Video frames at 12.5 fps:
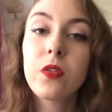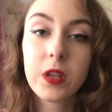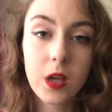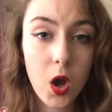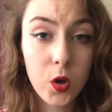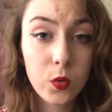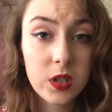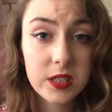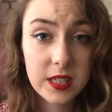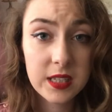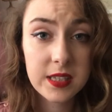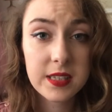The owner
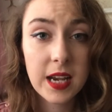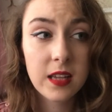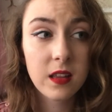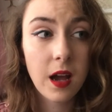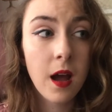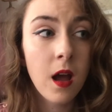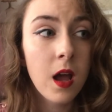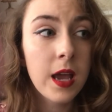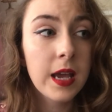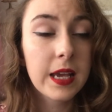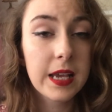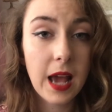did say that
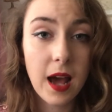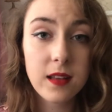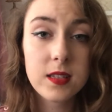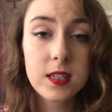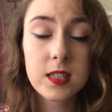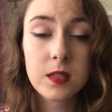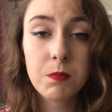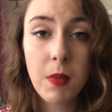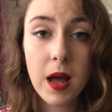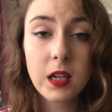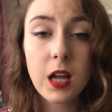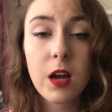he had
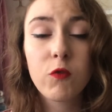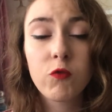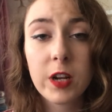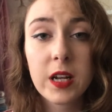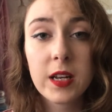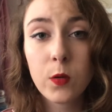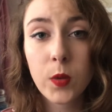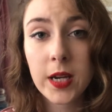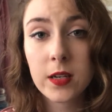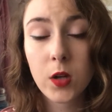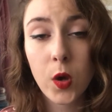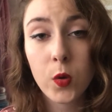smelled a really
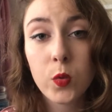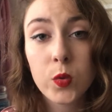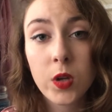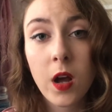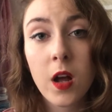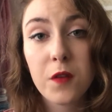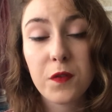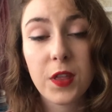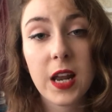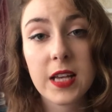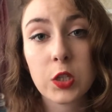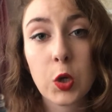weird odour for
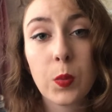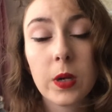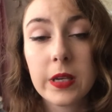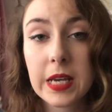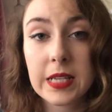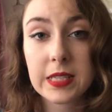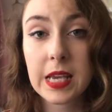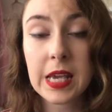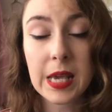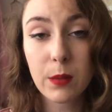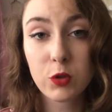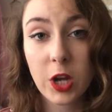the last couple of years that
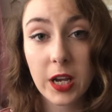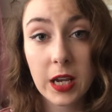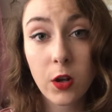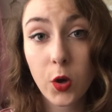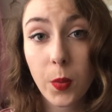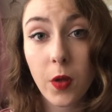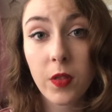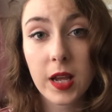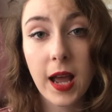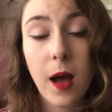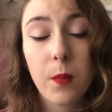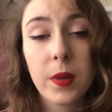he kept checking up on the
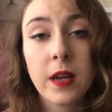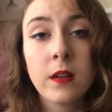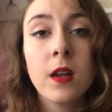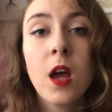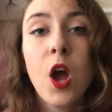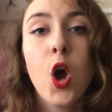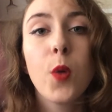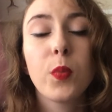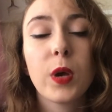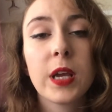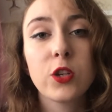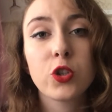cabin,
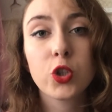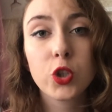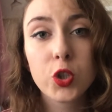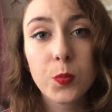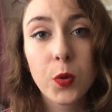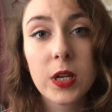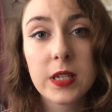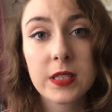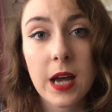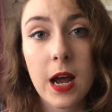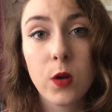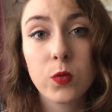but he just put it
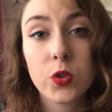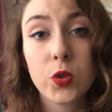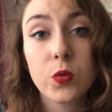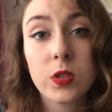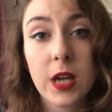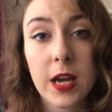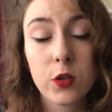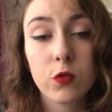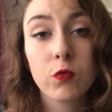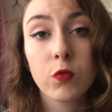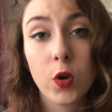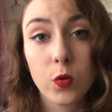down to dead
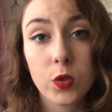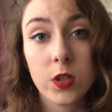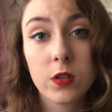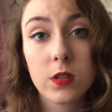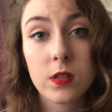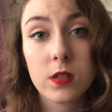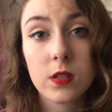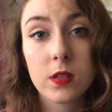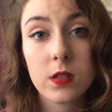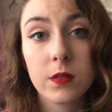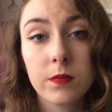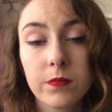
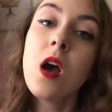rodents.